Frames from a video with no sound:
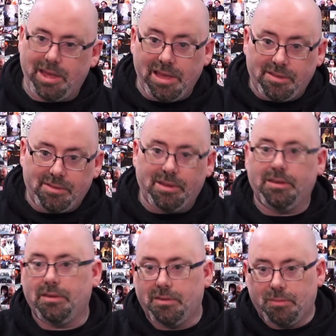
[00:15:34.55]

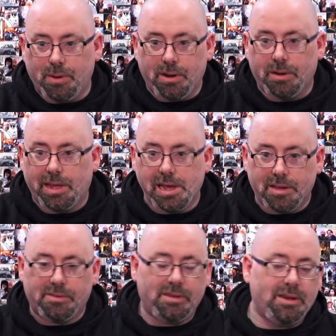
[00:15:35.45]
Geekazine, Twitter,
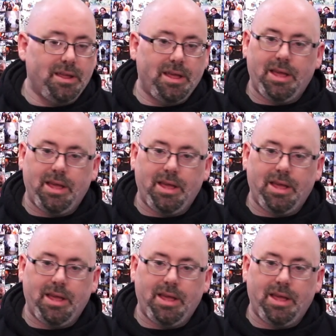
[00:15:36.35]
Geekazine,